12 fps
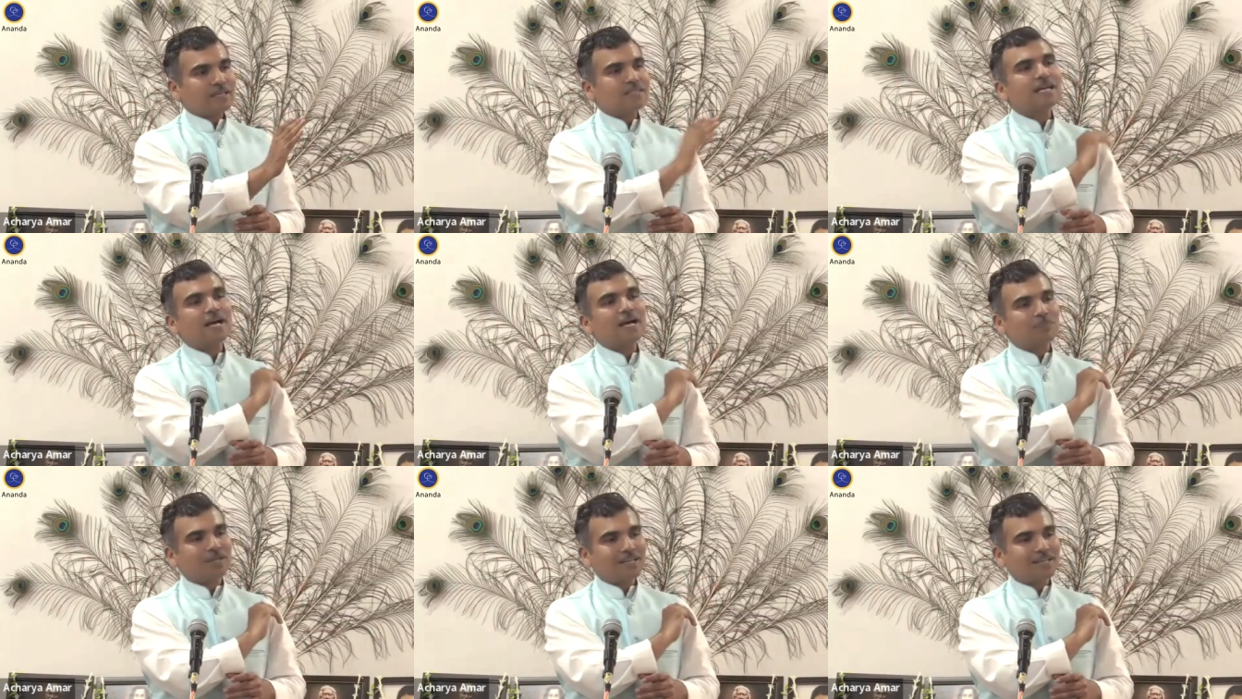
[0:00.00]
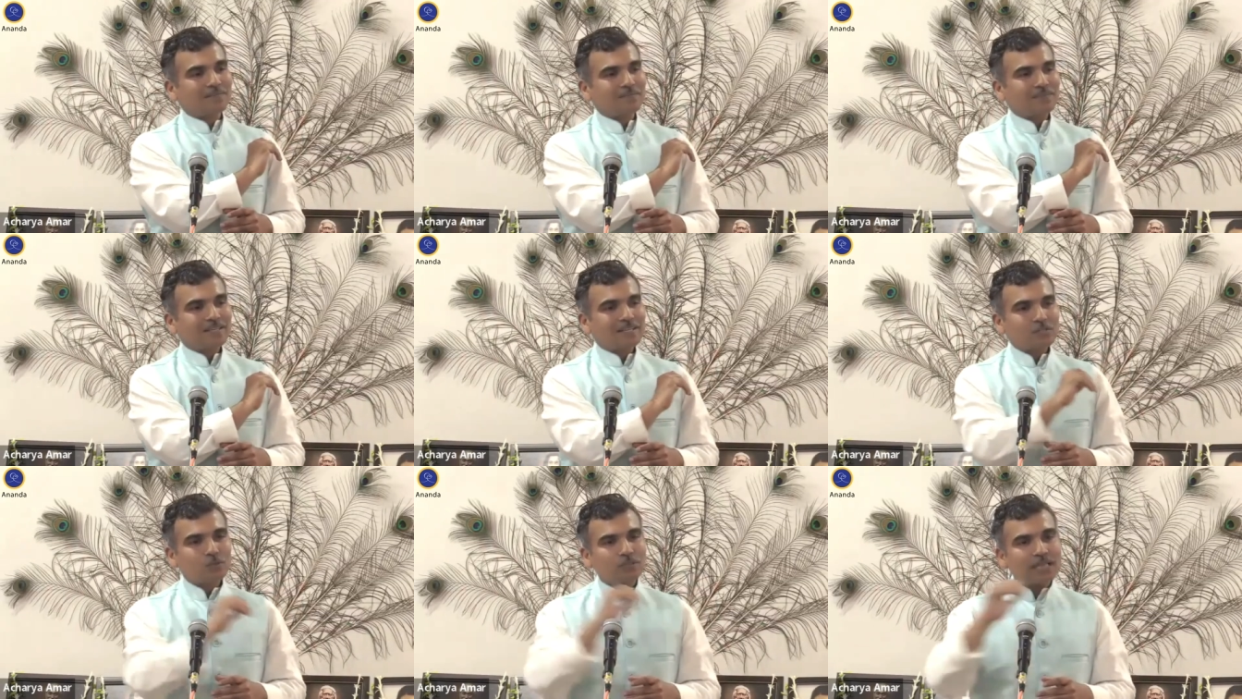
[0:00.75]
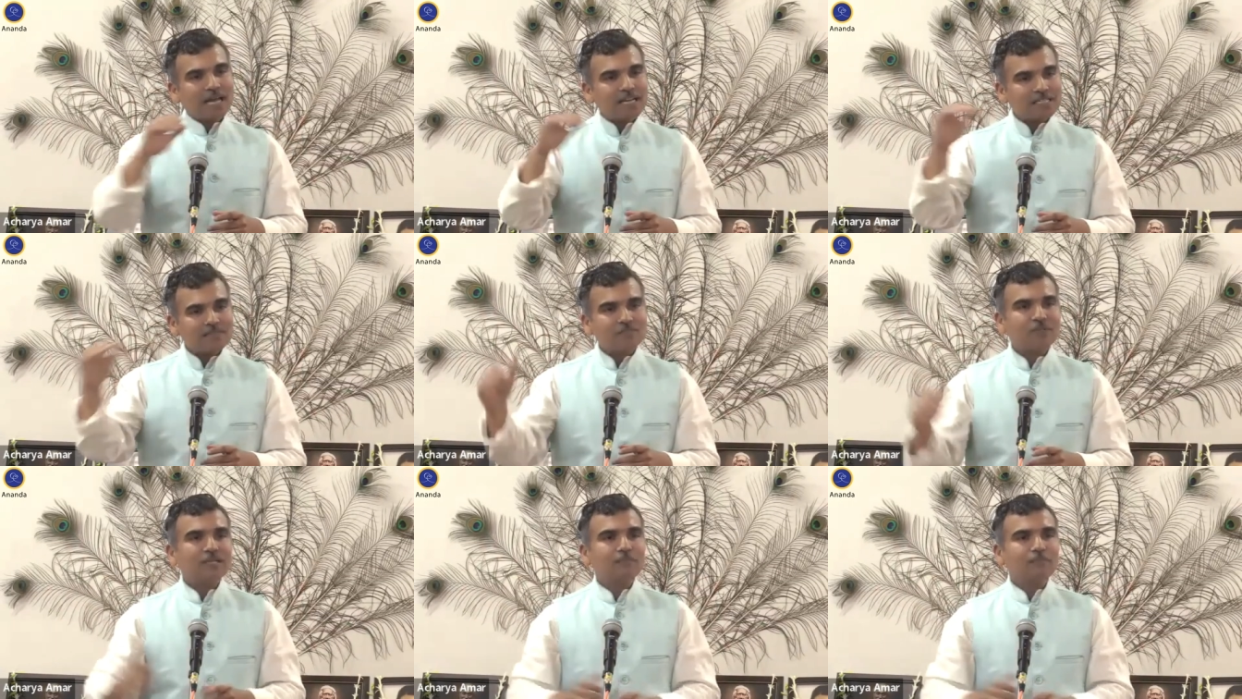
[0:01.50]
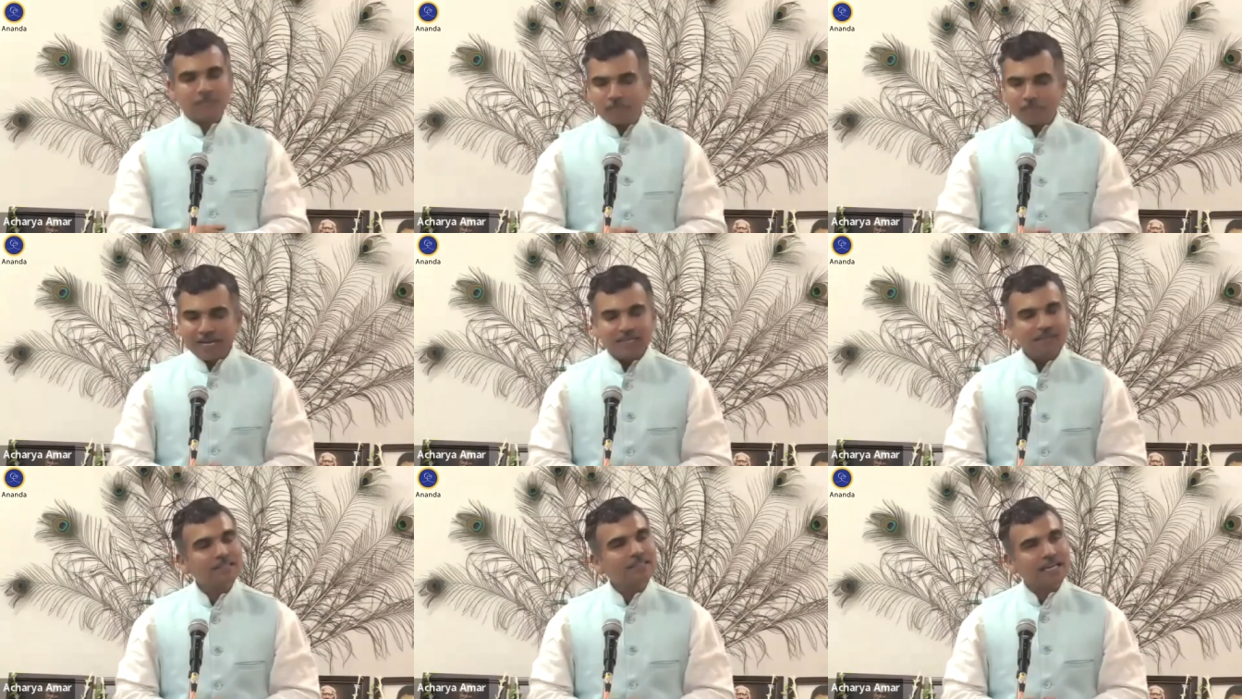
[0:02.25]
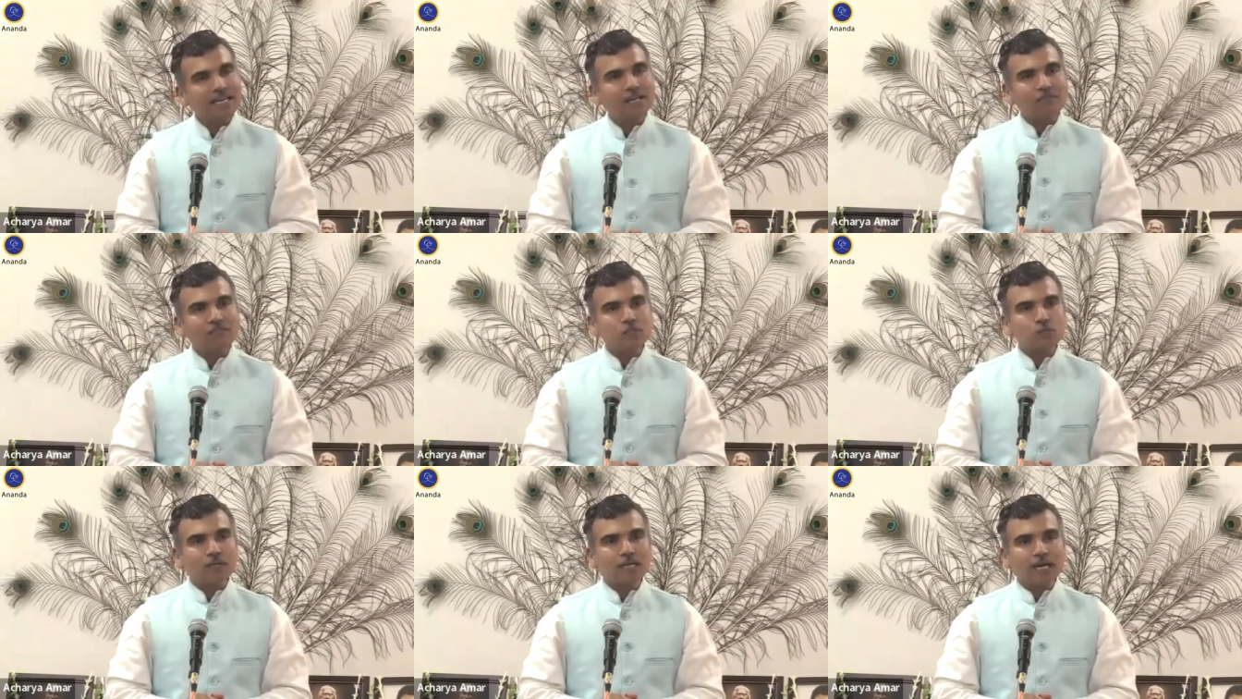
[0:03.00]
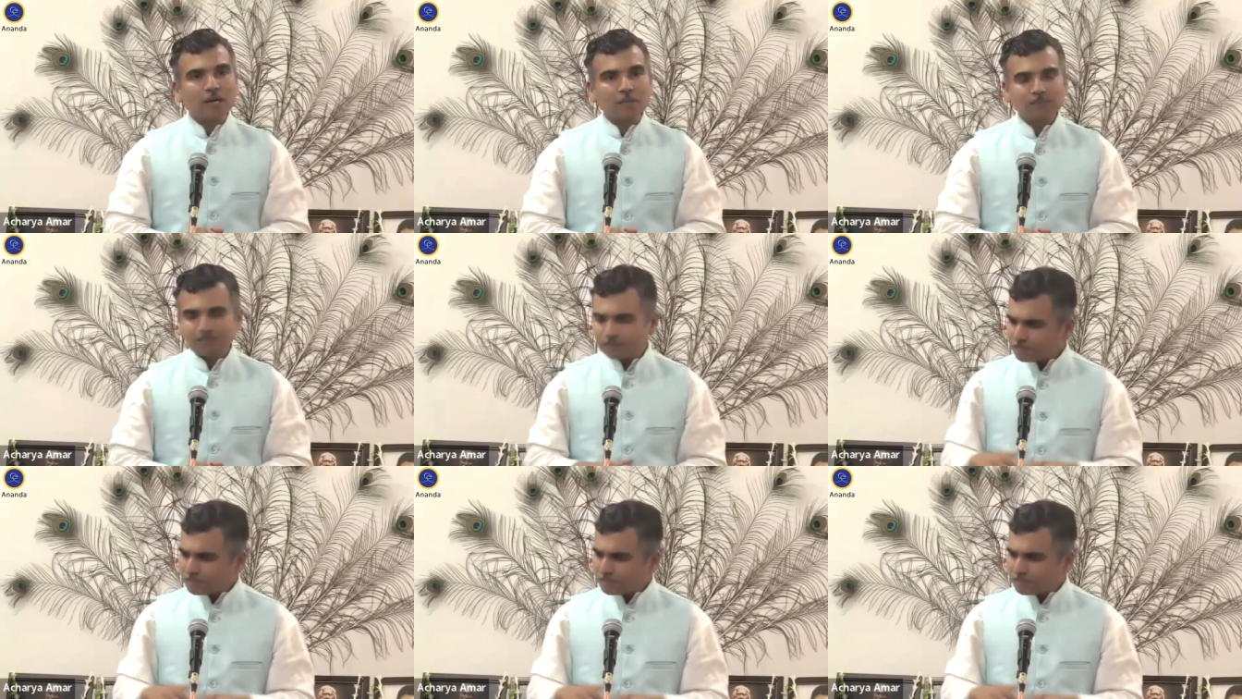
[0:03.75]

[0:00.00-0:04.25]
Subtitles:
is happening? So that will be the final thing which will come.